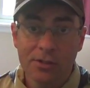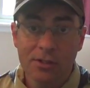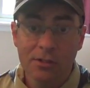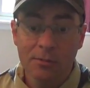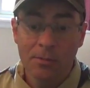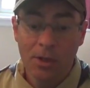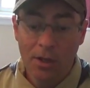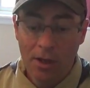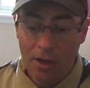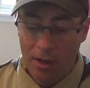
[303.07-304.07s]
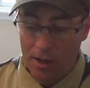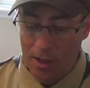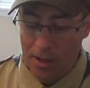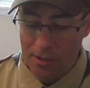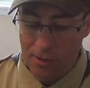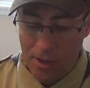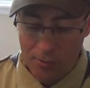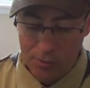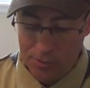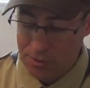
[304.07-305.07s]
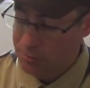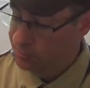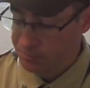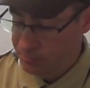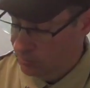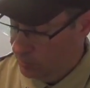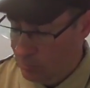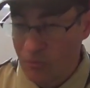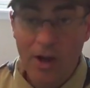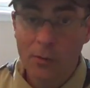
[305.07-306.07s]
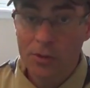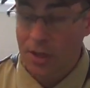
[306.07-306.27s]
system, and I was fine with